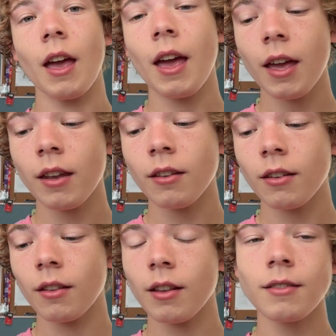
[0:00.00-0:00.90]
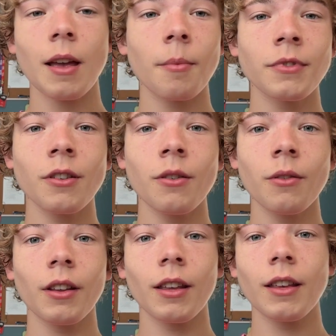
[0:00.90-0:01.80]
And this
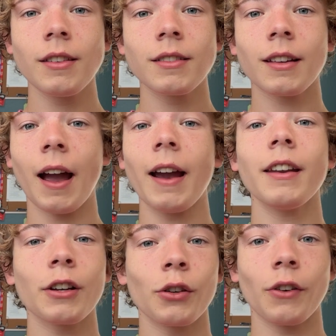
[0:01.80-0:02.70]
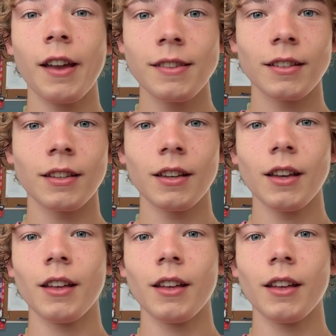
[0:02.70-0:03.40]
episode is kind of crazy.